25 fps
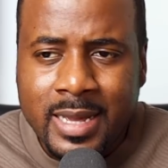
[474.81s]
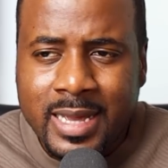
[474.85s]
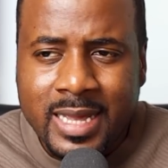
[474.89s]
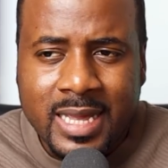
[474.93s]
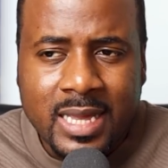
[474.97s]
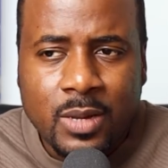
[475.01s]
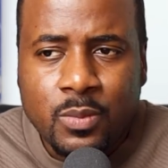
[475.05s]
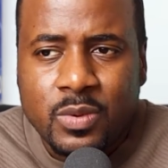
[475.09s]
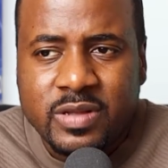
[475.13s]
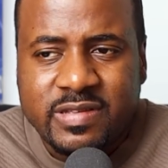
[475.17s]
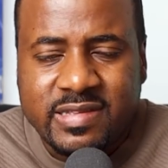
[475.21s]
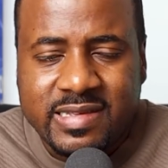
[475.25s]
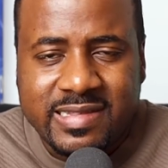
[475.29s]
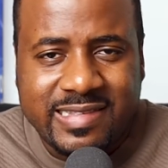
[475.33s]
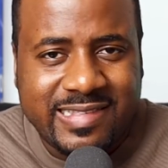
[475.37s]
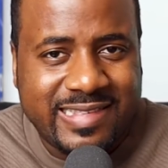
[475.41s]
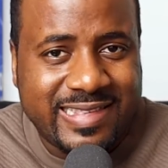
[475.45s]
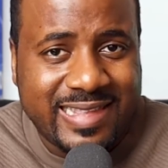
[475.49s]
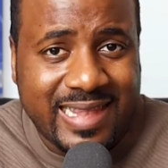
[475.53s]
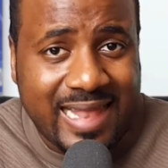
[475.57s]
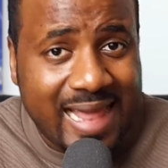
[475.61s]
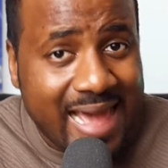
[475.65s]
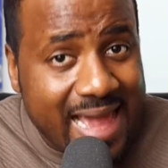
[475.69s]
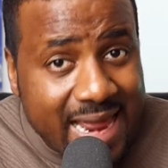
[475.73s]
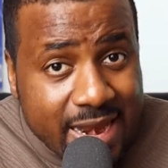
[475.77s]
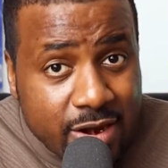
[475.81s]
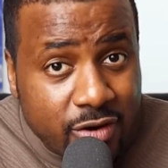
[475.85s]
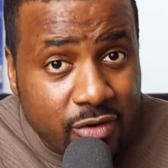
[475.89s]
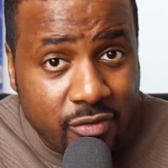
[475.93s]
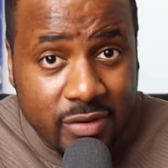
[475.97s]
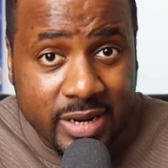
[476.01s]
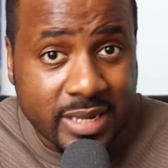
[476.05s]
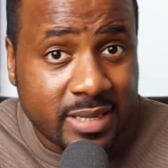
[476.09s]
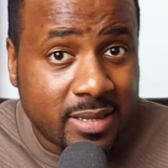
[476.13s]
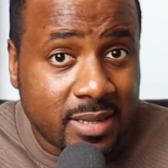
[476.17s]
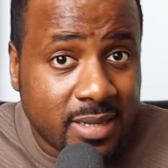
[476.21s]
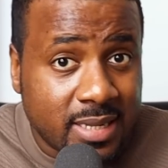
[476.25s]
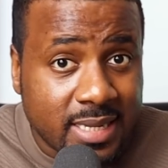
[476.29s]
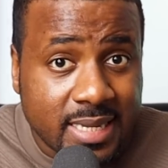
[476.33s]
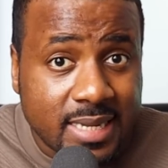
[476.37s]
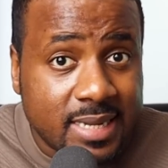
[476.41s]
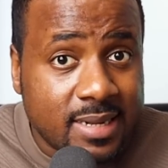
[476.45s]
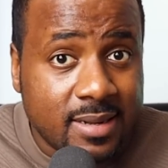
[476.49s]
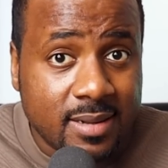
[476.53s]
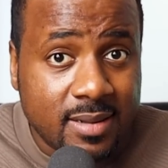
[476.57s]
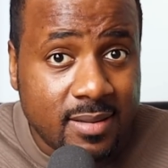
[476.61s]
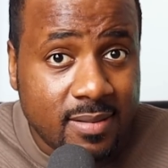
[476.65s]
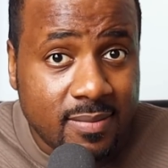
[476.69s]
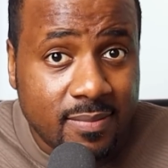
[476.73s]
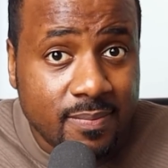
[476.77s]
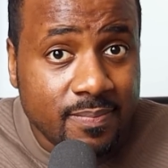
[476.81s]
He wasn't slandering the league.